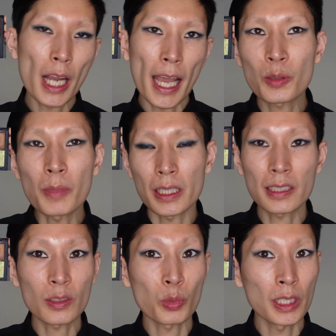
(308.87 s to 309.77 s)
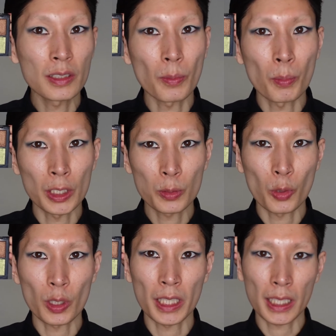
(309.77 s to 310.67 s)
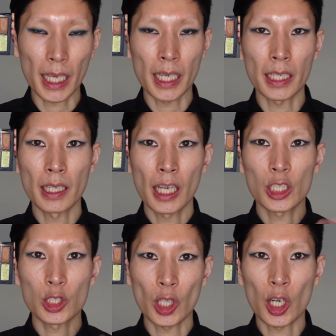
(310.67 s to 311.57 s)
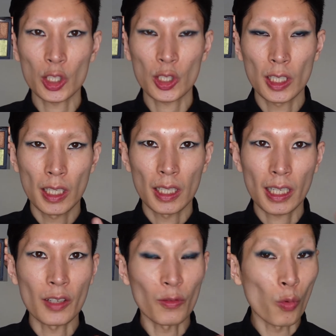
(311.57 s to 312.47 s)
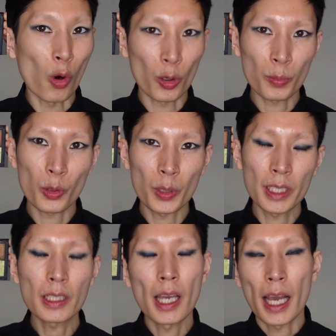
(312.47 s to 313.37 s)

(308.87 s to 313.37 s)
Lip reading: To me, this reads much more like a dark, kind of warm green.